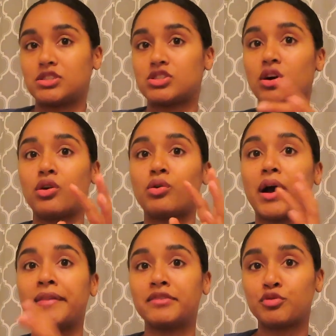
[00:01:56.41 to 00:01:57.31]
So
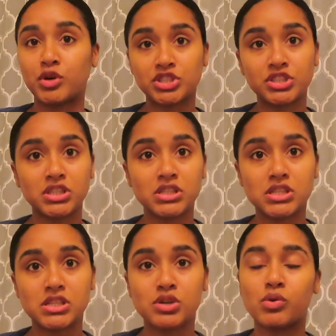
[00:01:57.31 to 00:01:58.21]
I live in Washington,
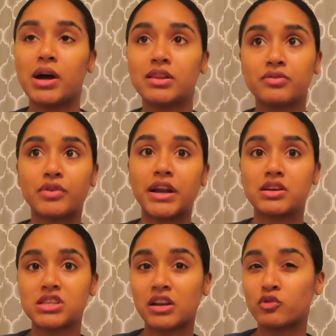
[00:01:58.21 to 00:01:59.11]
D.C. Well, I live right
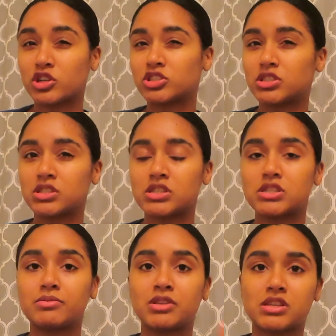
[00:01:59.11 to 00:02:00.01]
outside of Washington,
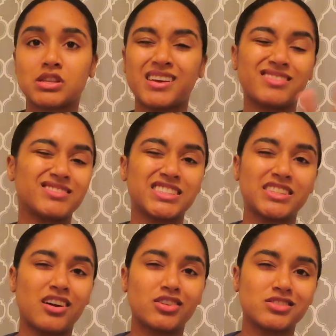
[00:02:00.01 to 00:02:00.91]
D.C., but that's not really
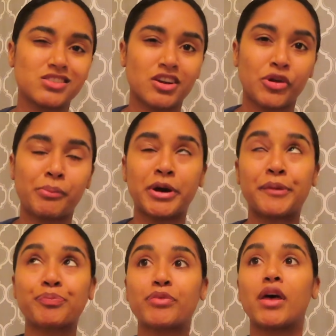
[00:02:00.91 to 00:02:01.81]
y'all concern.
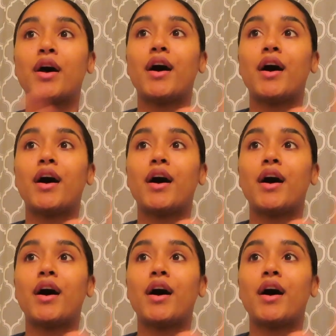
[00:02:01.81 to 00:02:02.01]
But